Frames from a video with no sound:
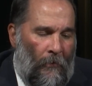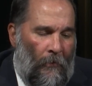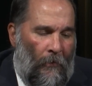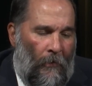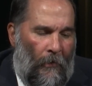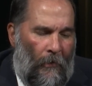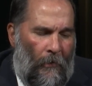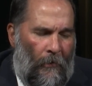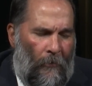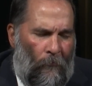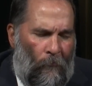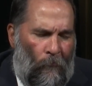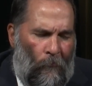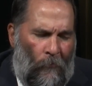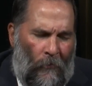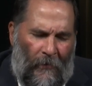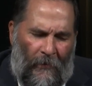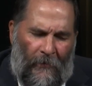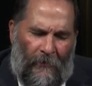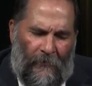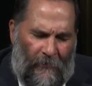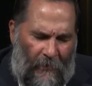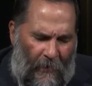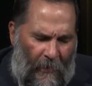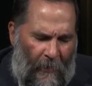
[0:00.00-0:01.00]
One
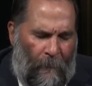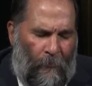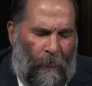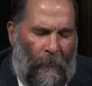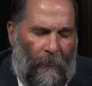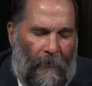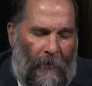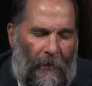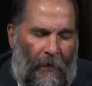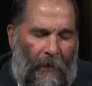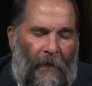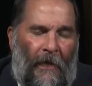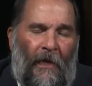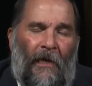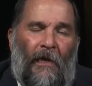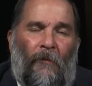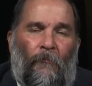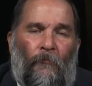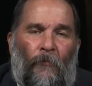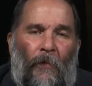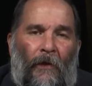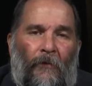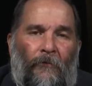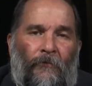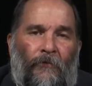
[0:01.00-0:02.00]
example that I can
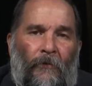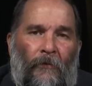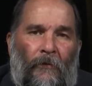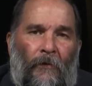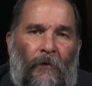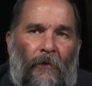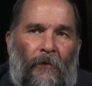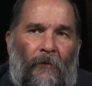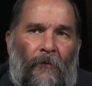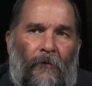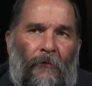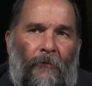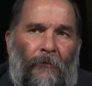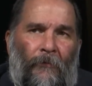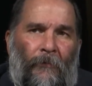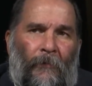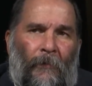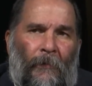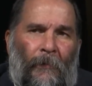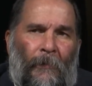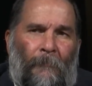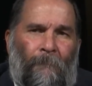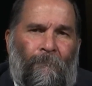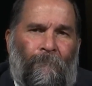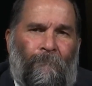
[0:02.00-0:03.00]
mention is
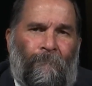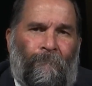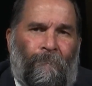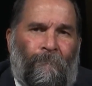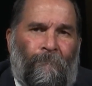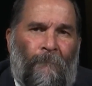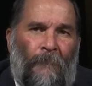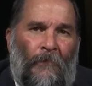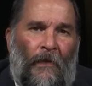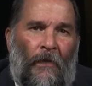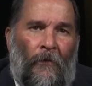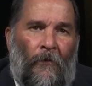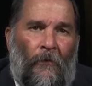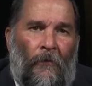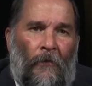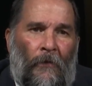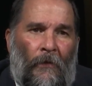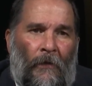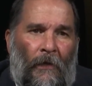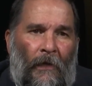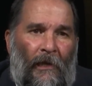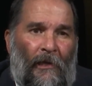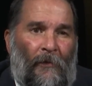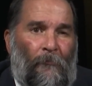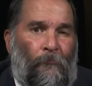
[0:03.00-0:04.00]

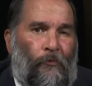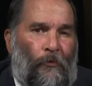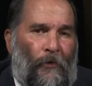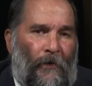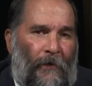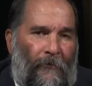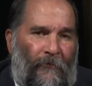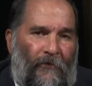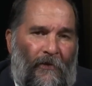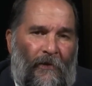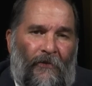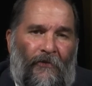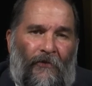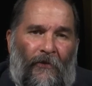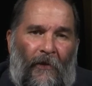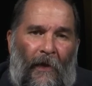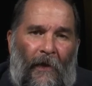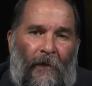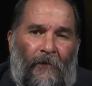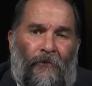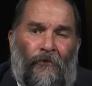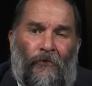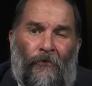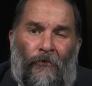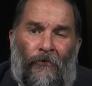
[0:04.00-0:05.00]
at a previous
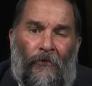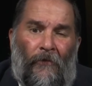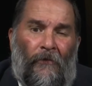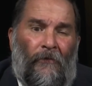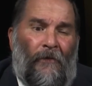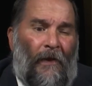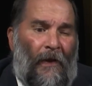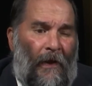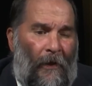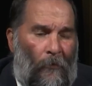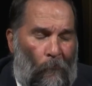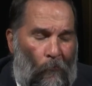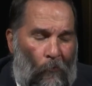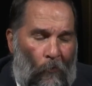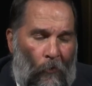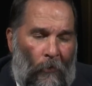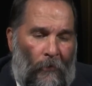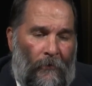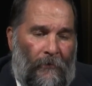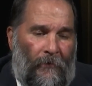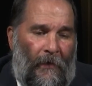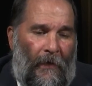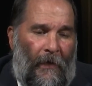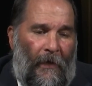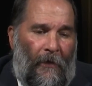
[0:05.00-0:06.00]
agency that I
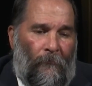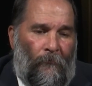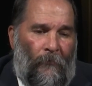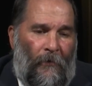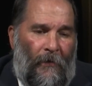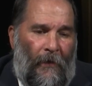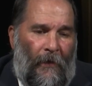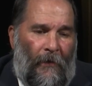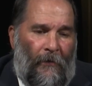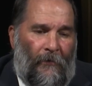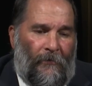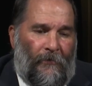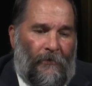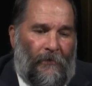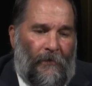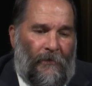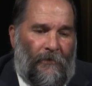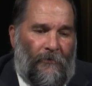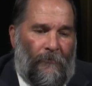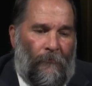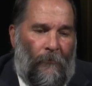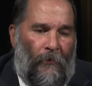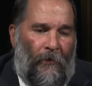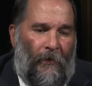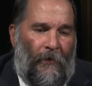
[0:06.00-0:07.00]
worked at, we had a
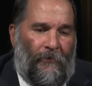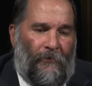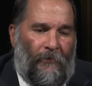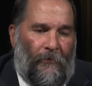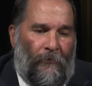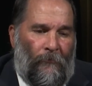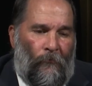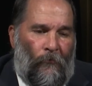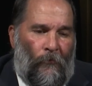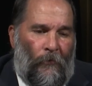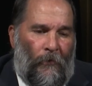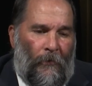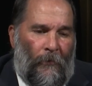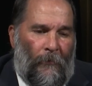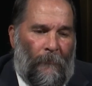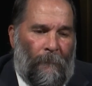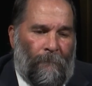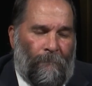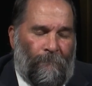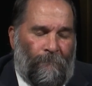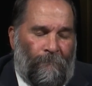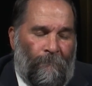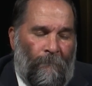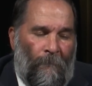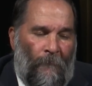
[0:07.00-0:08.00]
situation where
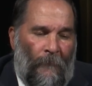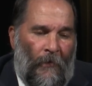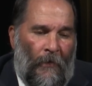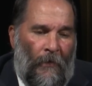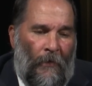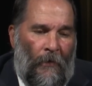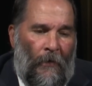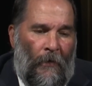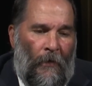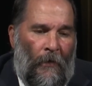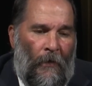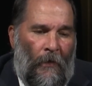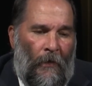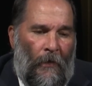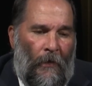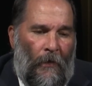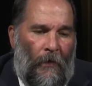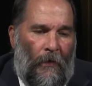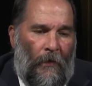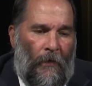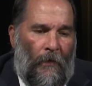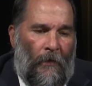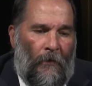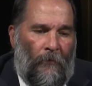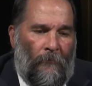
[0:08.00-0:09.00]

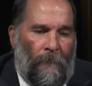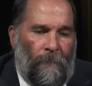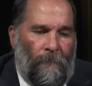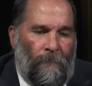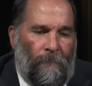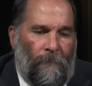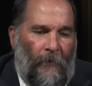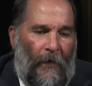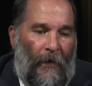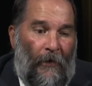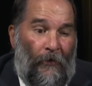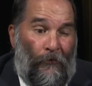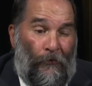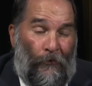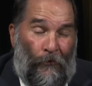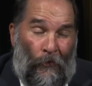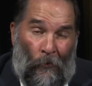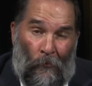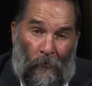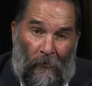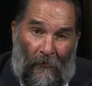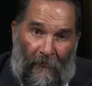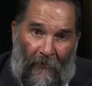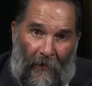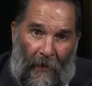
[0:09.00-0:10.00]
a
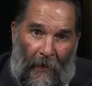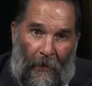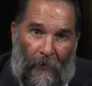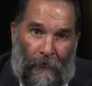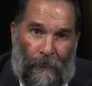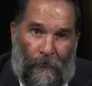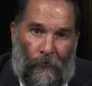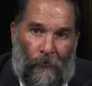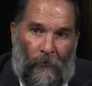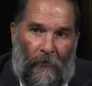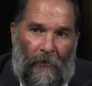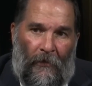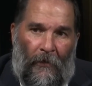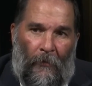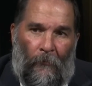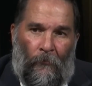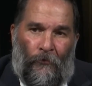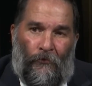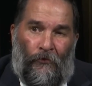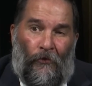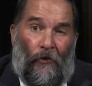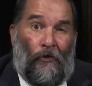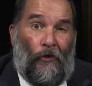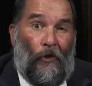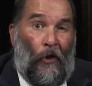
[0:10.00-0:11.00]
supervisor, and it
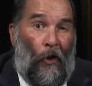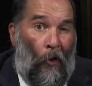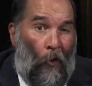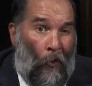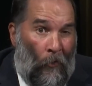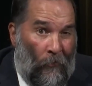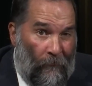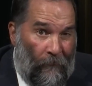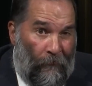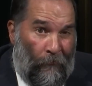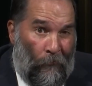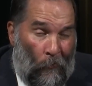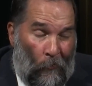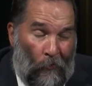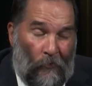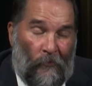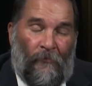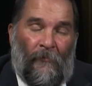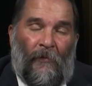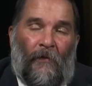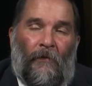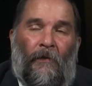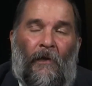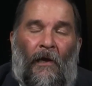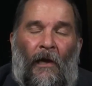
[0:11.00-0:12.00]
was a law
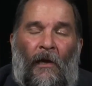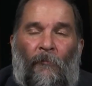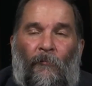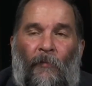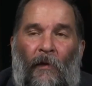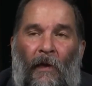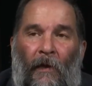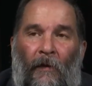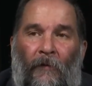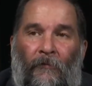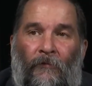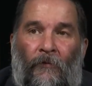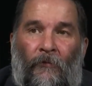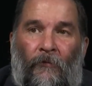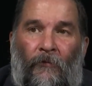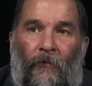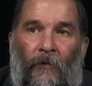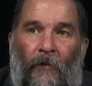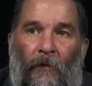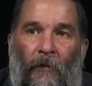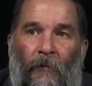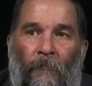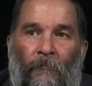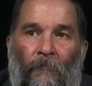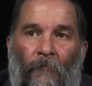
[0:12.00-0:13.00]
enforcement type
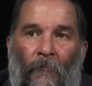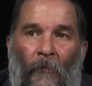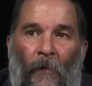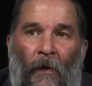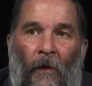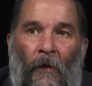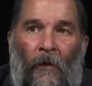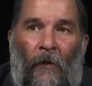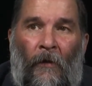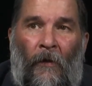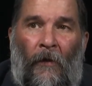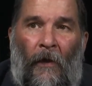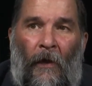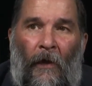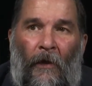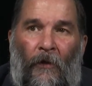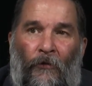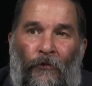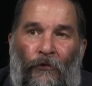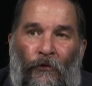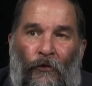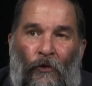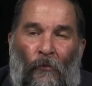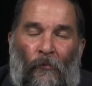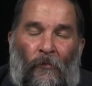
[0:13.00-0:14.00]
agency, a
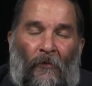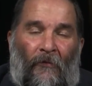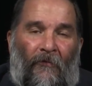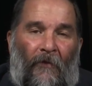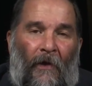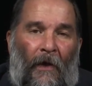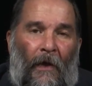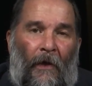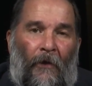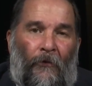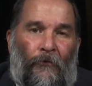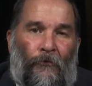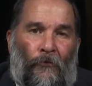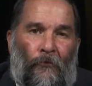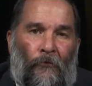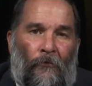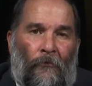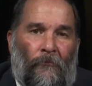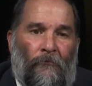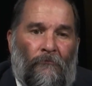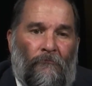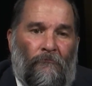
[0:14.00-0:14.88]
supervisor,